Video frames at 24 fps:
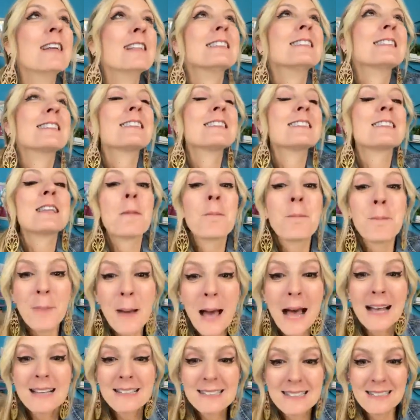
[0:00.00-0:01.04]
this is the
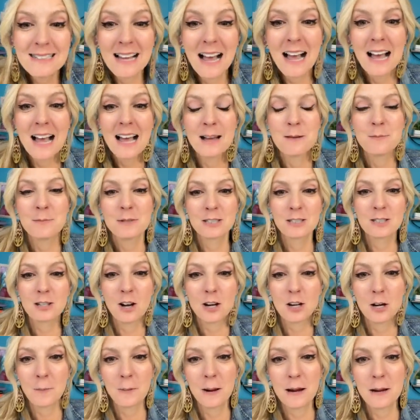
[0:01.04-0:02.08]
best time to
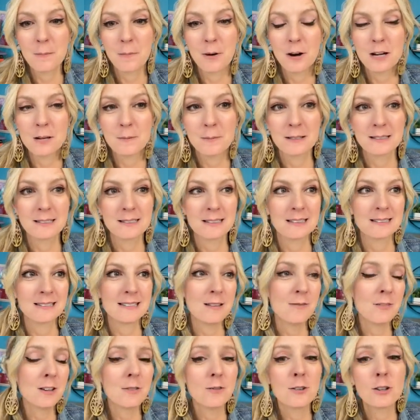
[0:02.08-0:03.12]
start your paint party business,
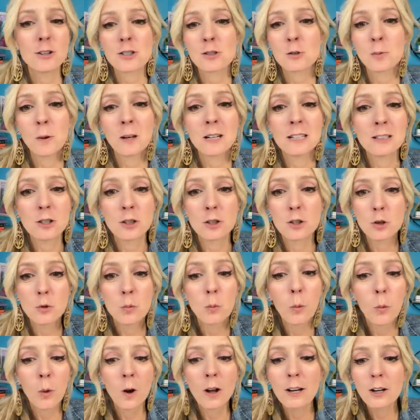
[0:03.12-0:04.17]
even if you're just wanting to do
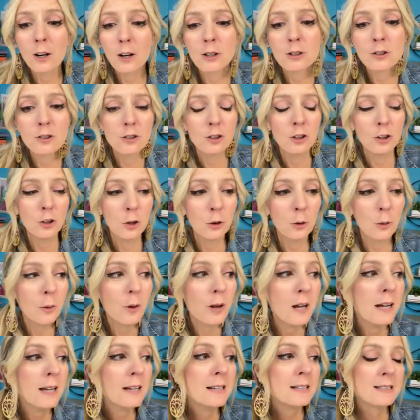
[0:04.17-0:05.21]
one or two
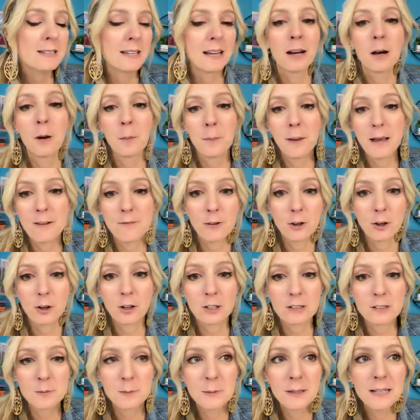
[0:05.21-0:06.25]
to help pay for
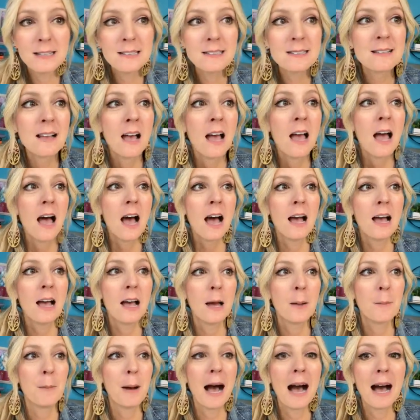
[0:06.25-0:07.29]
Christmas.
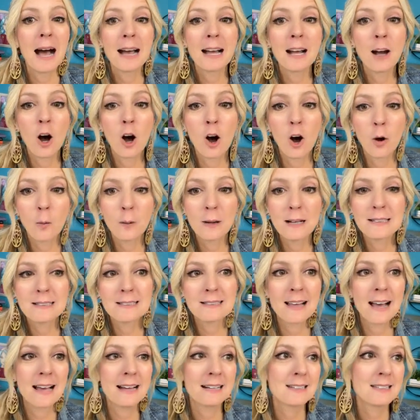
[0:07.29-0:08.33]
Um, I
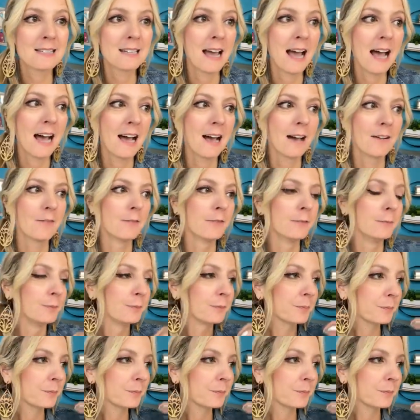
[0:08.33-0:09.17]
always like to have